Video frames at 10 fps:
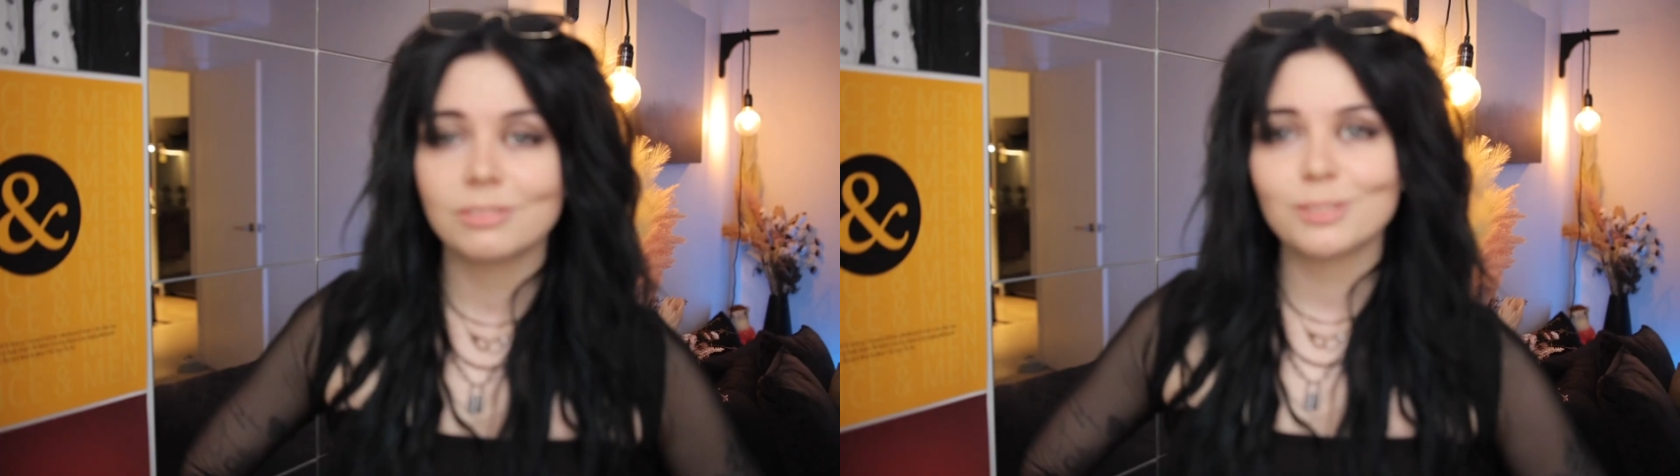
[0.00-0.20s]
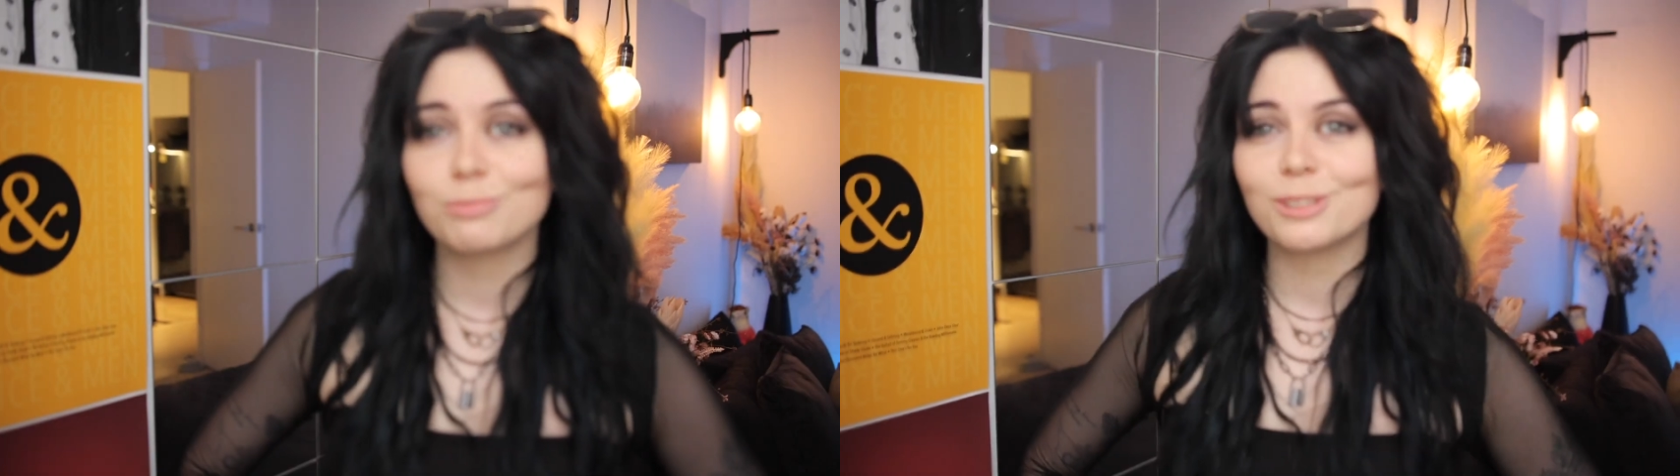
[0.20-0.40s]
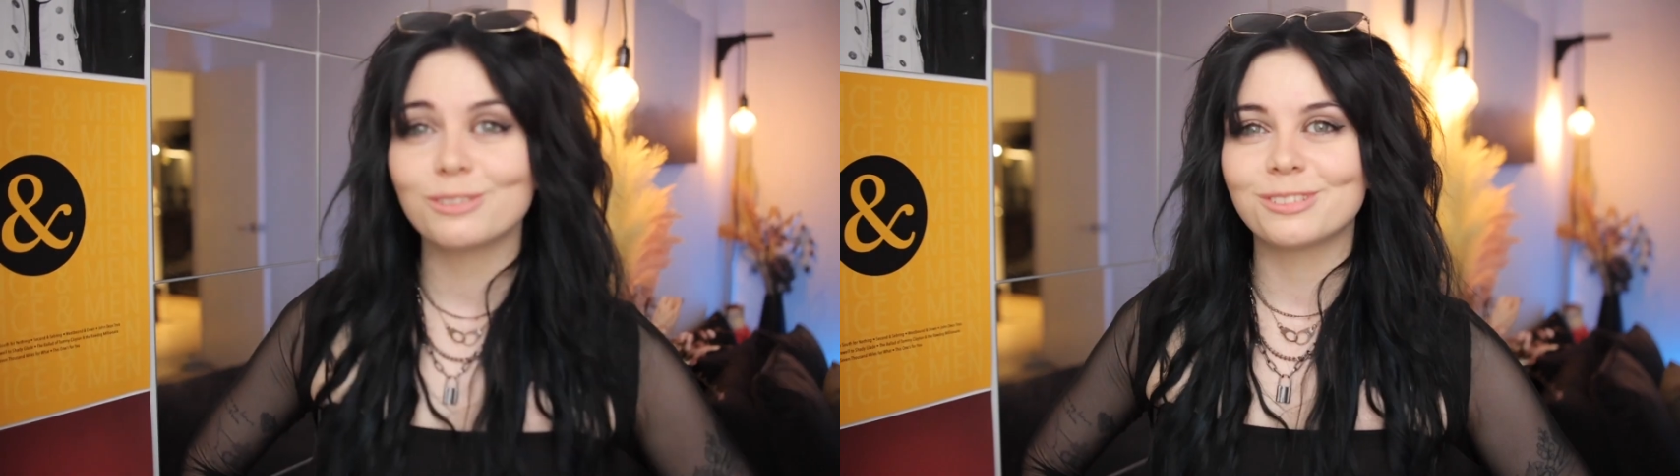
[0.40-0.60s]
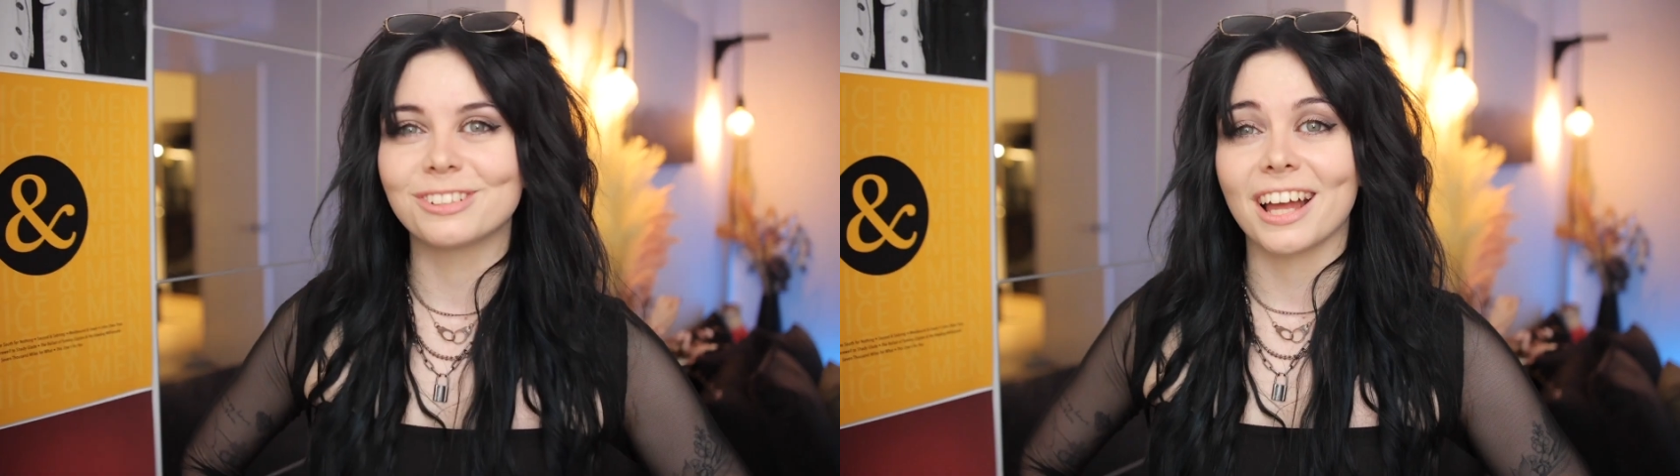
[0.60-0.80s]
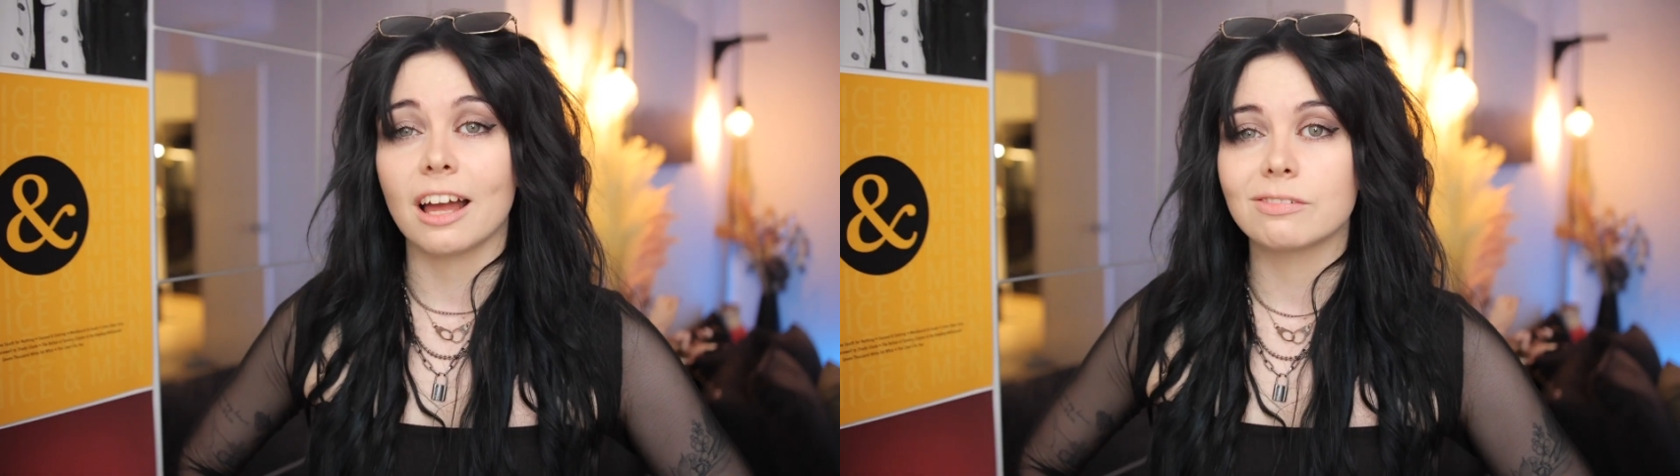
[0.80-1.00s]
It's beautiful
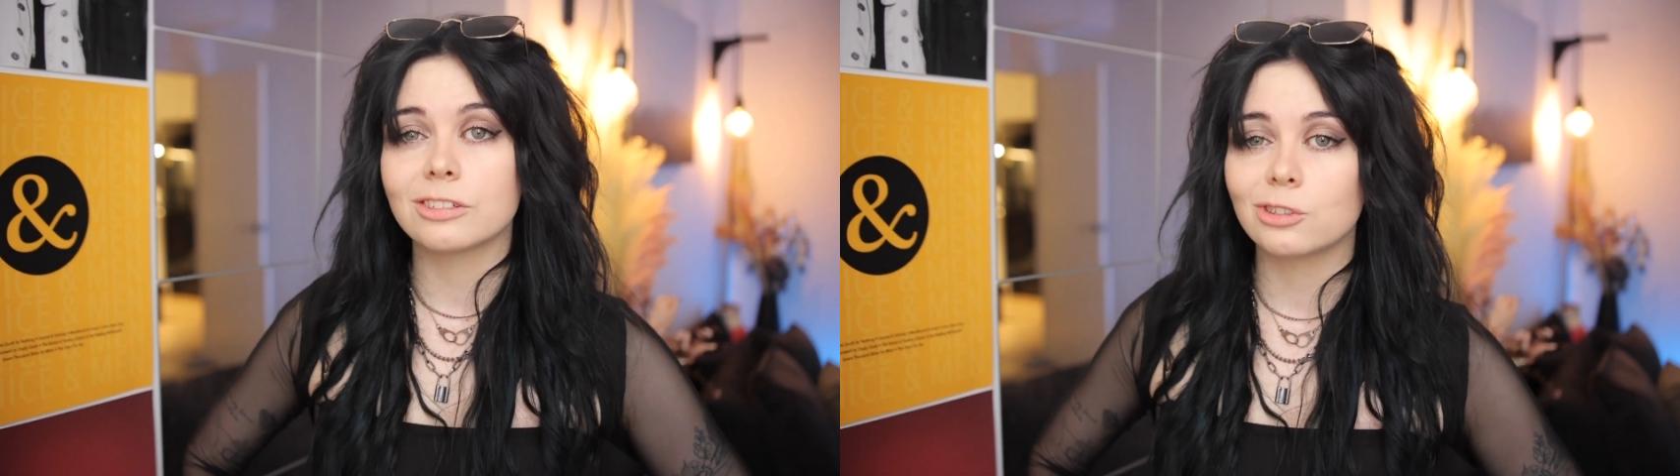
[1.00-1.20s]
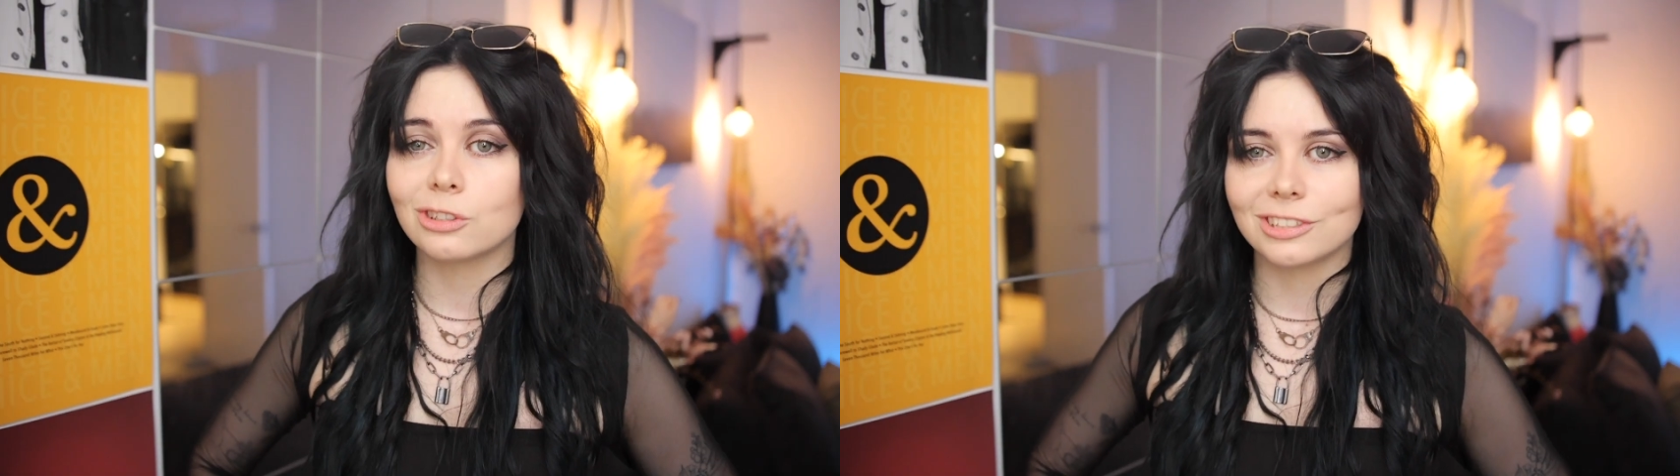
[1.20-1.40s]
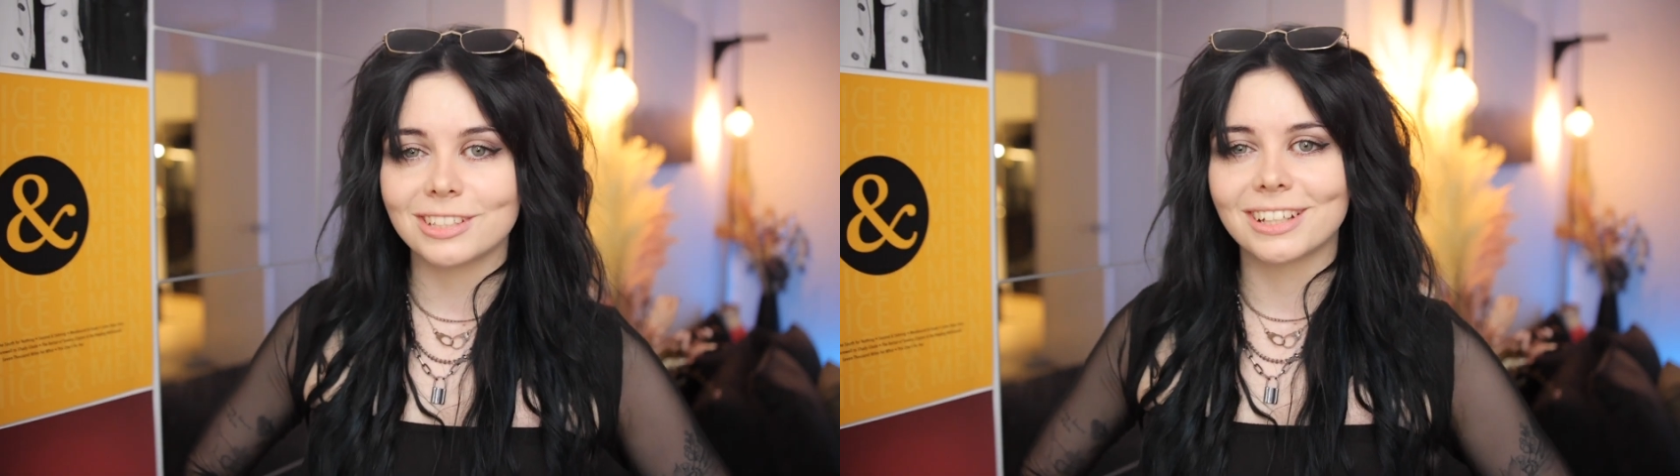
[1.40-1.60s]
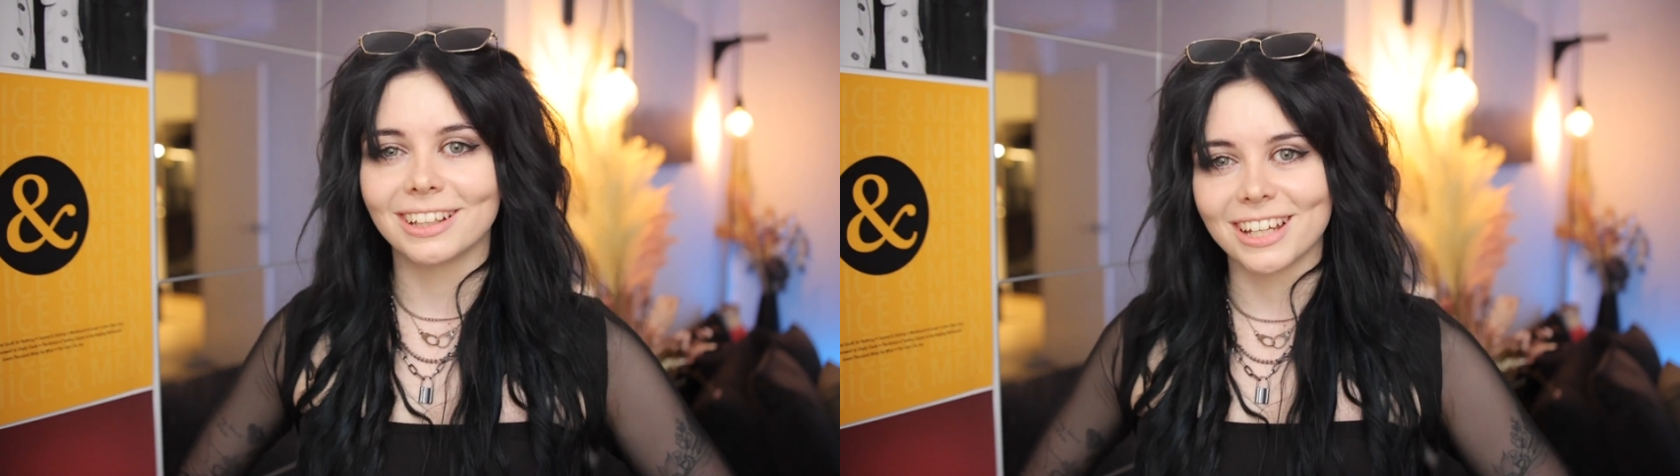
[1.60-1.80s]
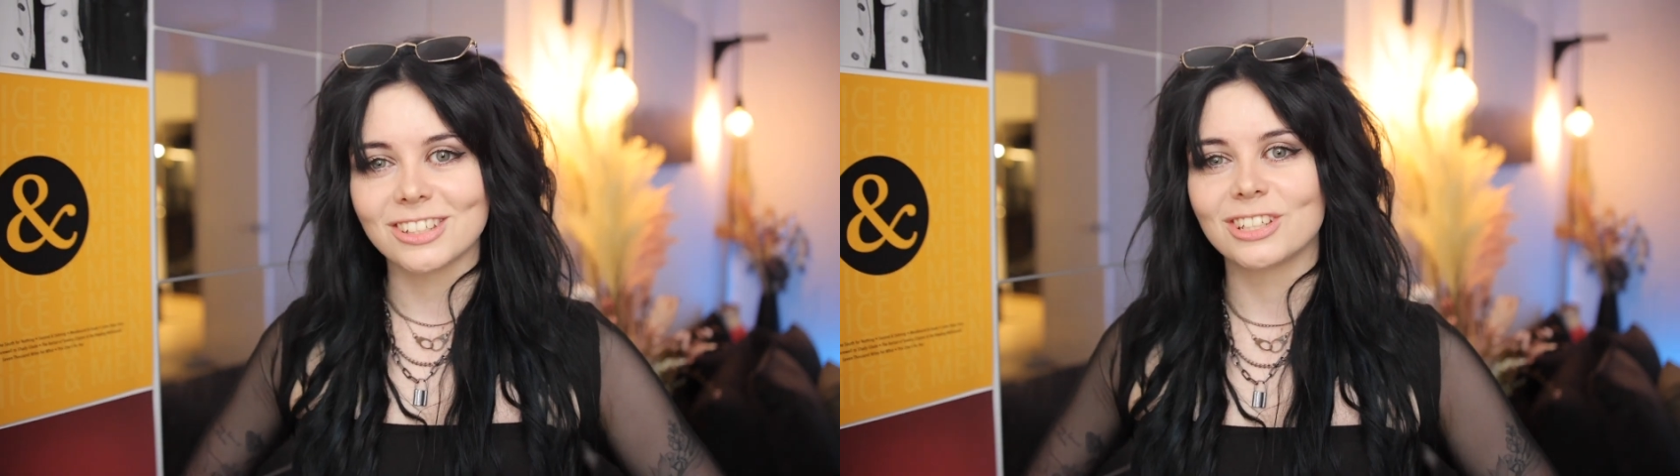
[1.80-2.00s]
to have this juicy
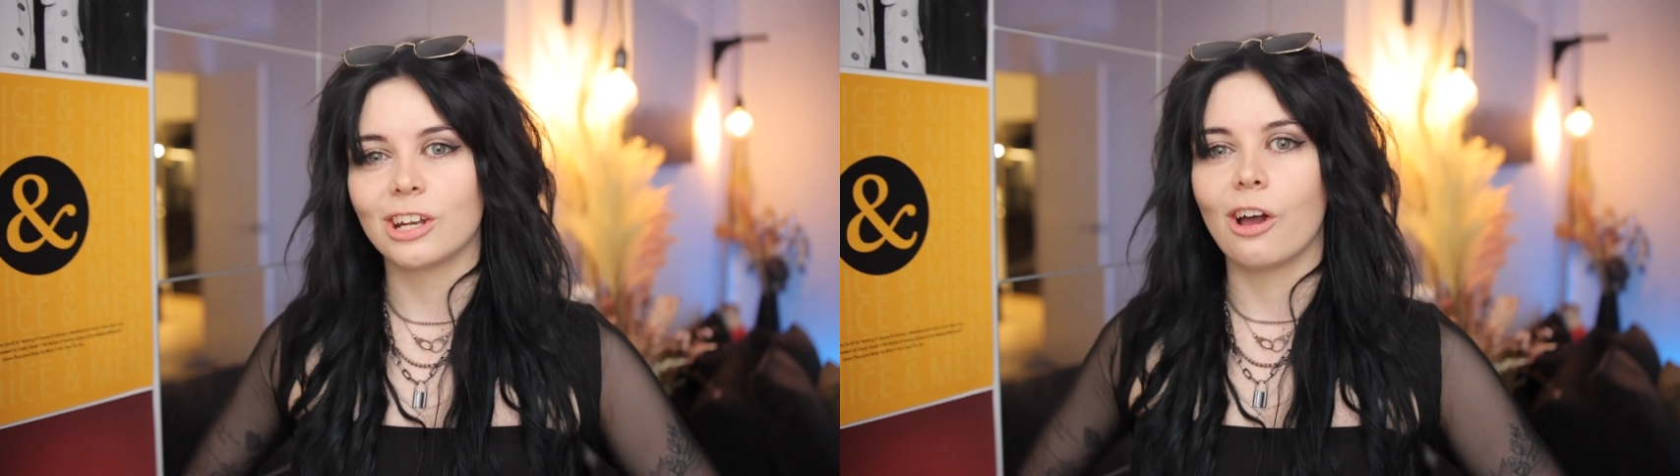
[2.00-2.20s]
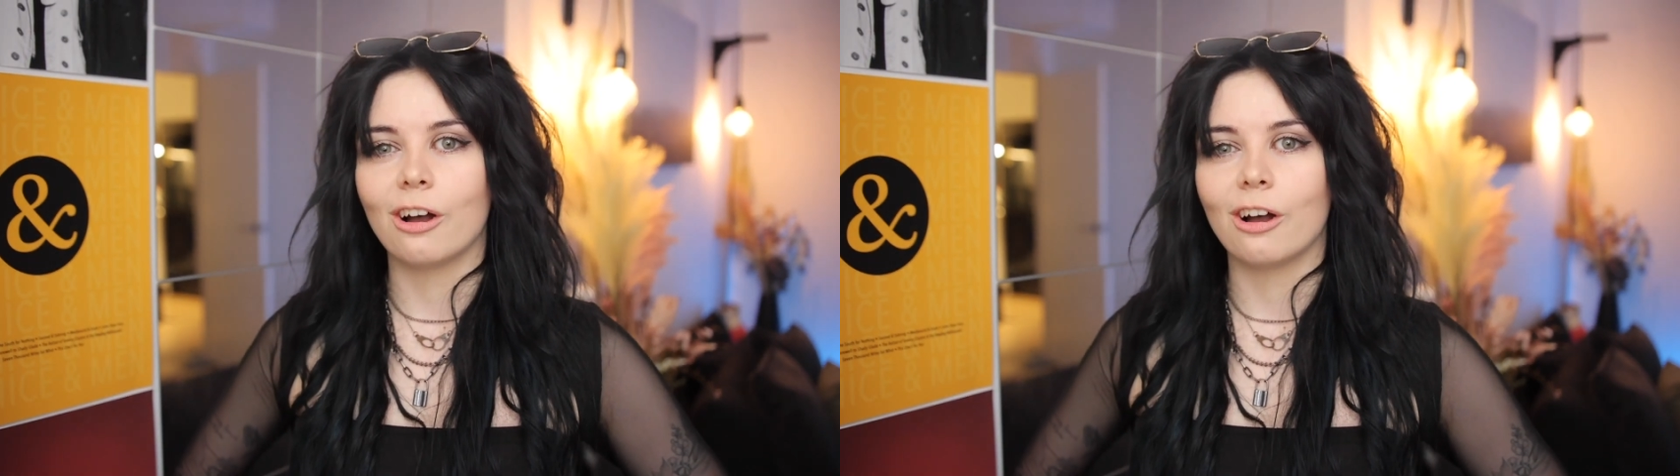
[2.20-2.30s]
collection